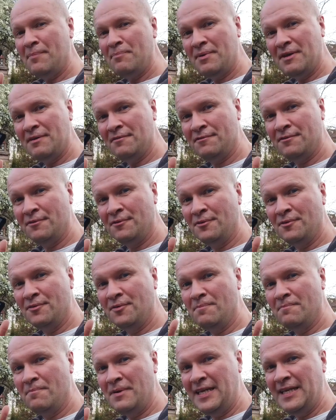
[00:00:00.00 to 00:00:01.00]

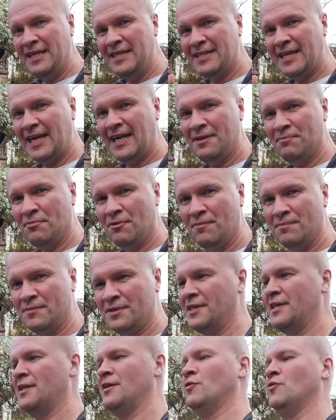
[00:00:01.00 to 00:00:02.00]
Ambitful mini
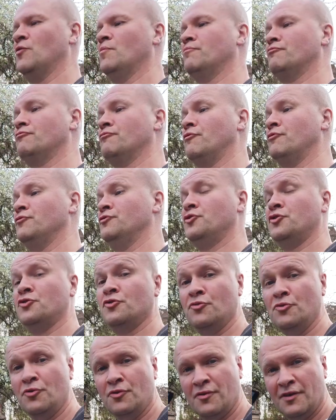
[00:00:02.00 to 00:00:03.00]
teleprompter, or
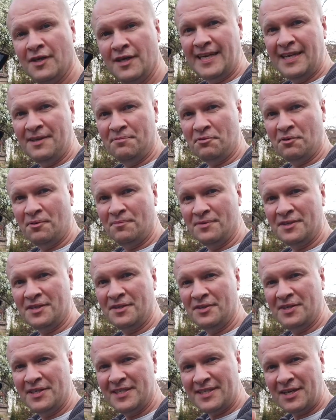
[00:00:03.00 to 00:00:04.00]
Pronstoor
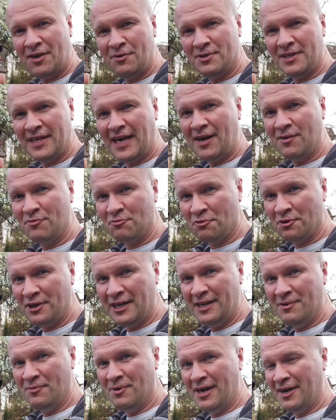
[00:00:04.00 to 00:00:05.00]
teleprompter, is holding out
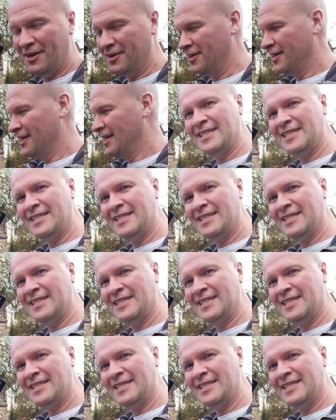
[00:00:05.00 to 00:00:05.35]
really well.